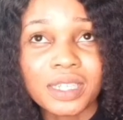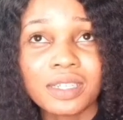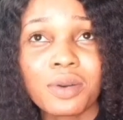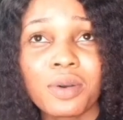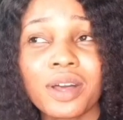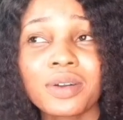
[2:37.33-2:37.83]

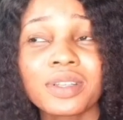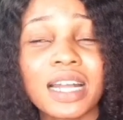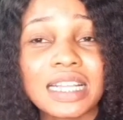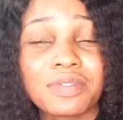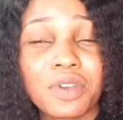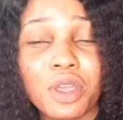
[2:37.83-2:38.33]
Coca-Cola is
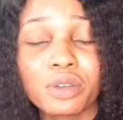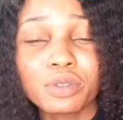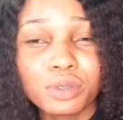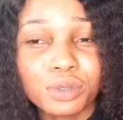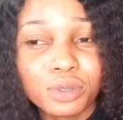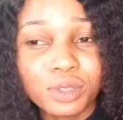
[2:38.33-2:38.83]
very
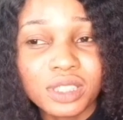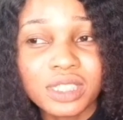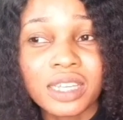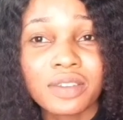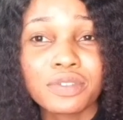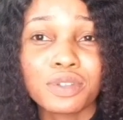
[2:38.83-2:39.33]
good, it
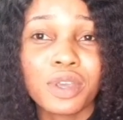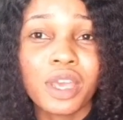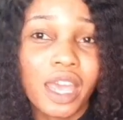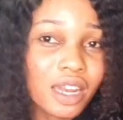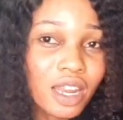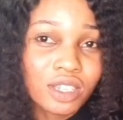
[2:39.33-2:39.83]
gives you
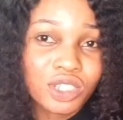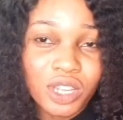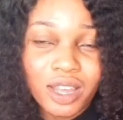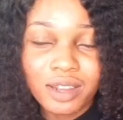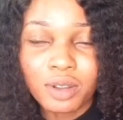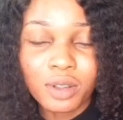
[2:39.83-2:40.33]
energy
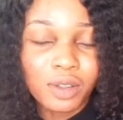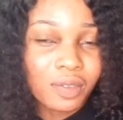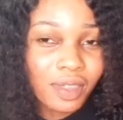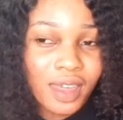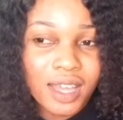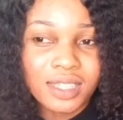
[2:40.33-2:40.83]
and all of
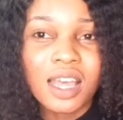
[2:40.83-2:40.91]
that.